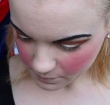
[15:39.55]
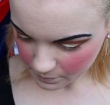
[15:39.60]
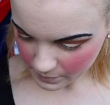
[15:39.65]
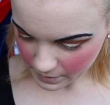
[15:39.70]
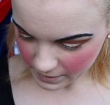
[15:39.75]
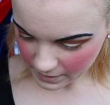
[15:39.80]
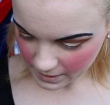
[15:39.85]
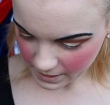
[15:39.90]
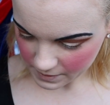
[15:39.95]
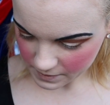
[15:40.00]

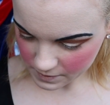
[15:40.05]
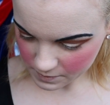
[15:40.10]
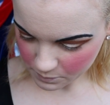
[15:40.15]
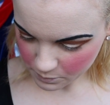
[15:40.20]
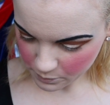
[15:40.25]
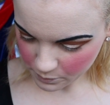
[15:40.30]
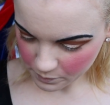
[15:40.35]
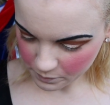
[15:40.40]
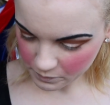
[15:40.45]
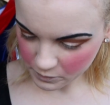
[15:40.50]
my next
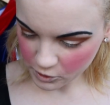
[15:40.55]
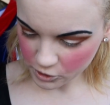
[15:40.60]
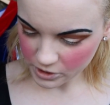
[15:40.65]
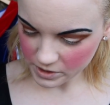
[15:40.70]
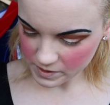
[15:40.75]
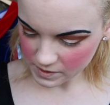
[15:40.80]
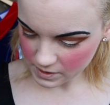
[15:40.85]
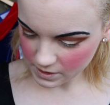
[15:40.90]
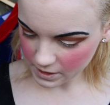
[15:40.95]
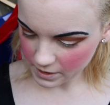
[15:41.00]

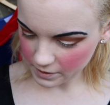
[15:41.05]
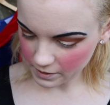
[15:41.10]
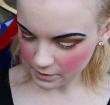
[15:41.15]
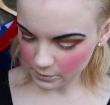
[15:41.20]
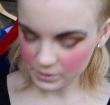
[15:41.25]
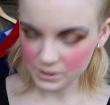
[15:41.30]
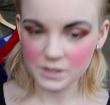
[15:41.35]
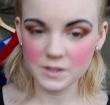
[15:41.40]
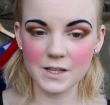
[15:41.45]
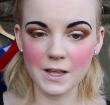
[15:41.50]
crease color,
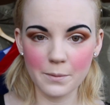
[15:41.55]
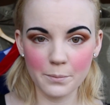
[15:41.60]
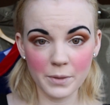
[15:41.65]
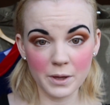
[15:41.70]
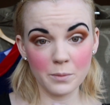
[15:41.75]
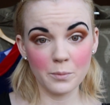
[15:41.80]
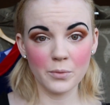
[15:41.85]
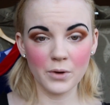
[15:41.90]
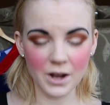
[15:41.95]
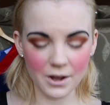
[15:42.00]
which is that
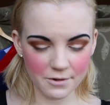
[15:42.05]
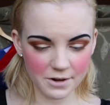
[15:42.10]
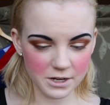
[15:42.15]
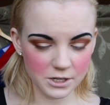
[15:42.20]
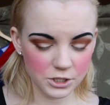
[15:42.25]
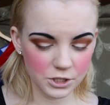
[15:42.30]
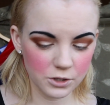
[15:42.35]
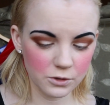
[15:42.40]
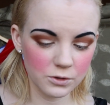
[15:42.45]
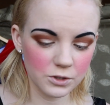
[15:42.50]
big brown I
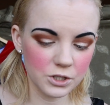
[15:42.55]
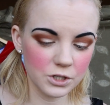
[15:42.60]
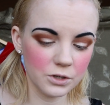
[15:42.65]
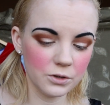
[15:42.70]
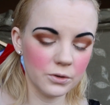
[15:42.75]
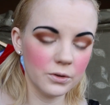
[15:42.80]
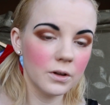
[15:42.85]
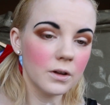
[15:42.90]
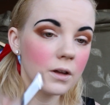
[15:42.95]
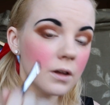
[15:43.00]
showed
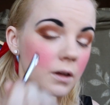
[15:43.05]
you,